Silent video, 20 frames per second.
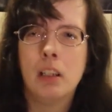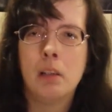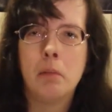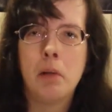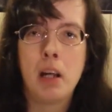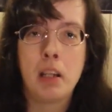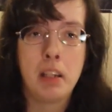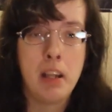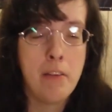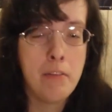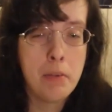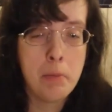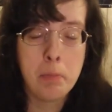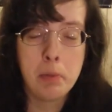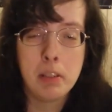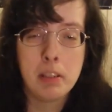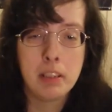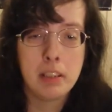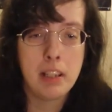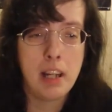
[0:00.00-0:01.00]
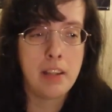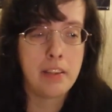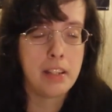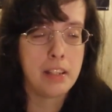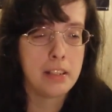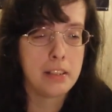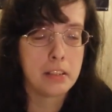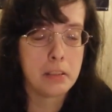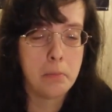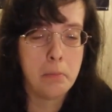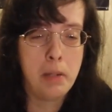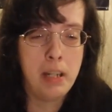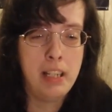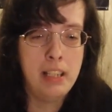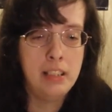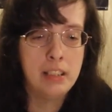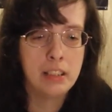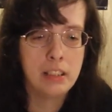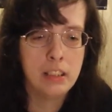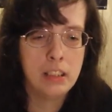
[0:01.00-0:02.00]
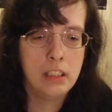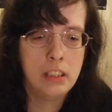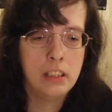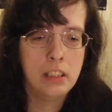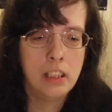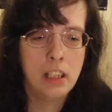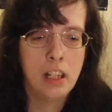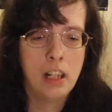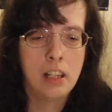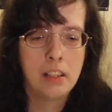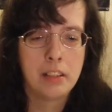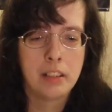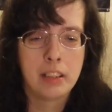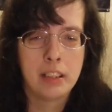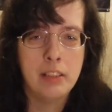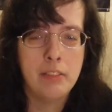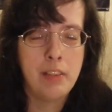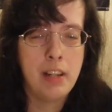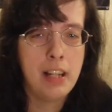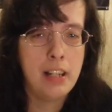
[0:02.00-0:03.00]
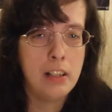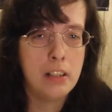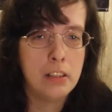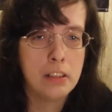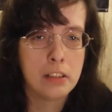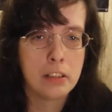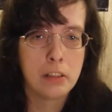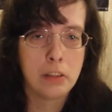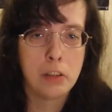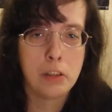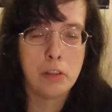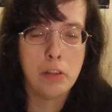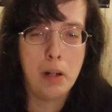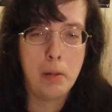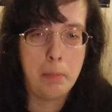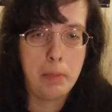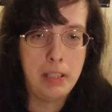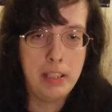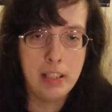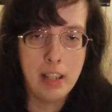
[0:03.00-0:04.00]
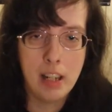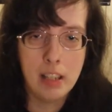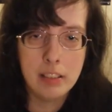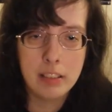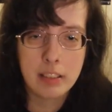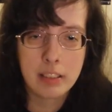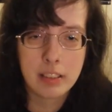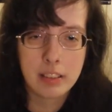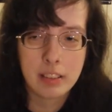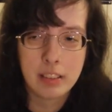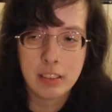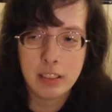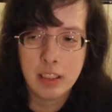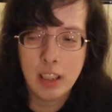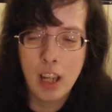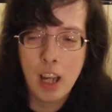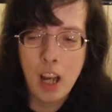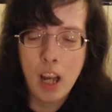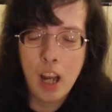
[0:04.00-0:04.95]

Um, I love the book. I think it's amazing. Uh, the cliffhangers are going to drive me nuts.